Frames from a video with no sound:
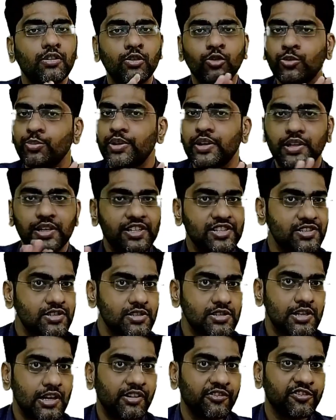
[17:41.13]
no
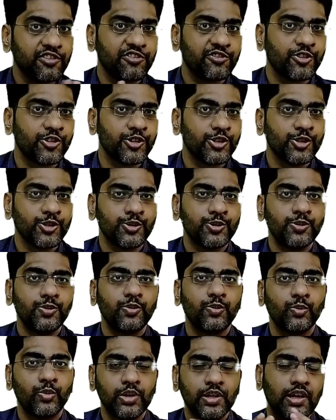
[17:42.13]
medication is harmful for
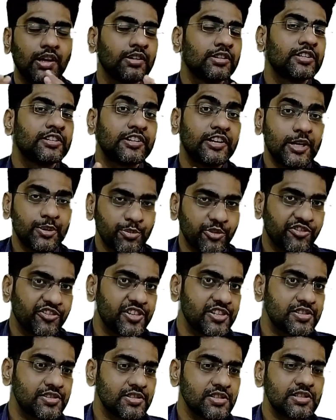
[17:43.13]
you. We are the trained
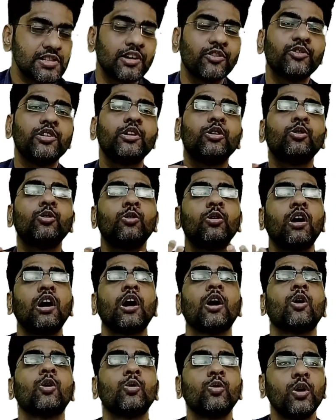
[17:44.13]
professionals and we know
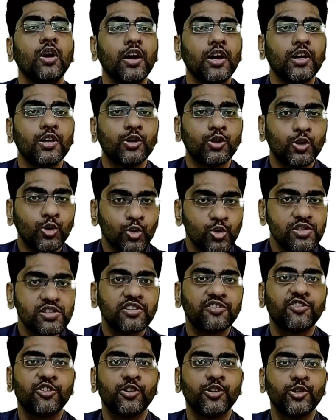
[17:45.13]
how to
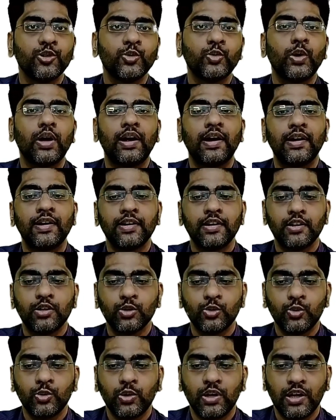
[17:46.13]
dose it for you
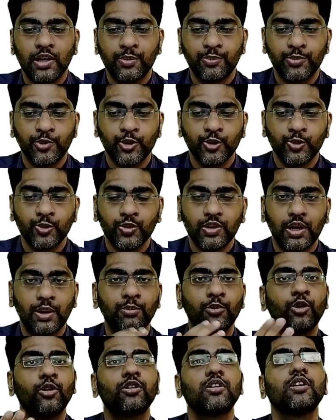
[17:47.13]
and to help you
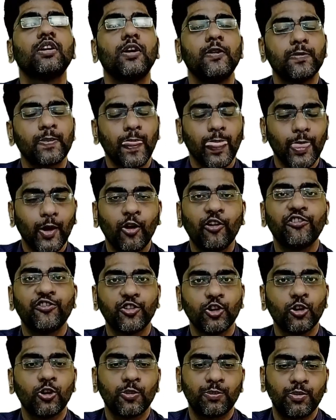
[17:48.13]
come out
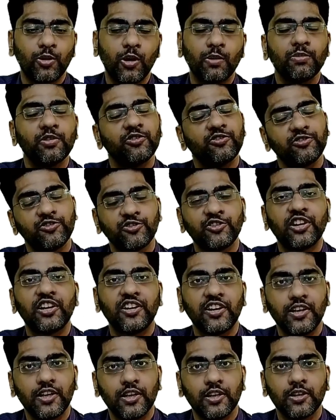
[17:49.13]
of your problem
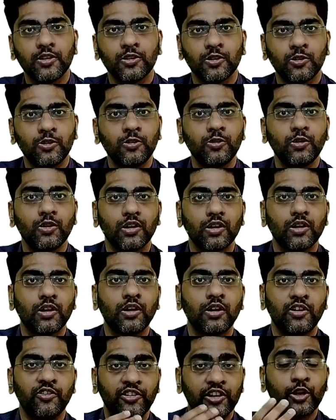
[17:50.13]
very,
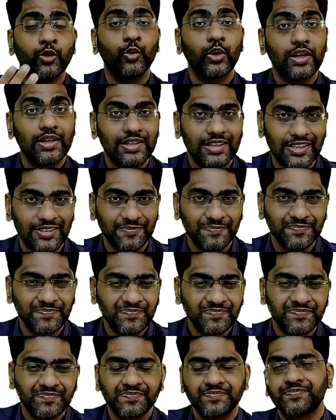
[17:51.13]
very quickly.
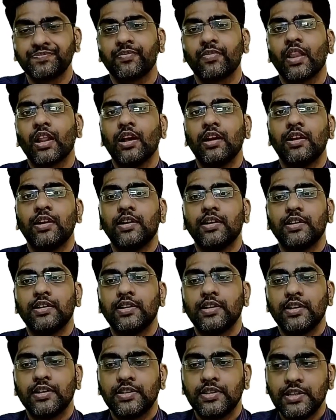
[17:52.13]

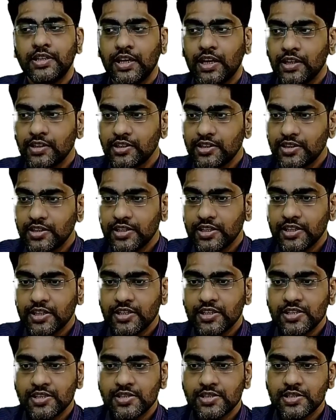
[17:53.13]
The other thing
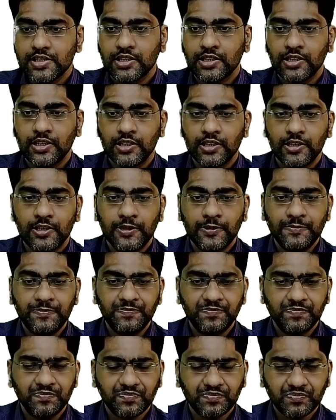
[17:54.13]
is the